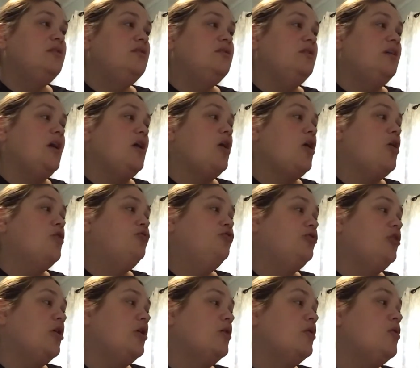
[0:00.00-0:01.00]
to
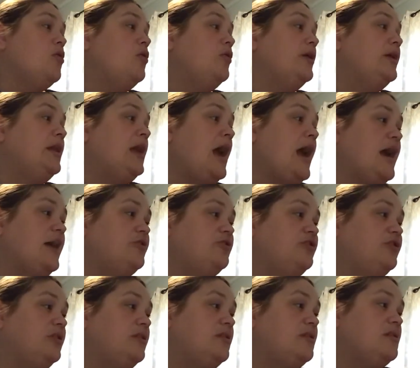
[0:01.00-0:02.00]
charcoal and
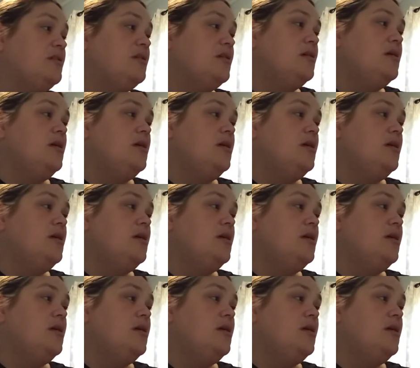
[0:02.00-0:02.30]
ashes.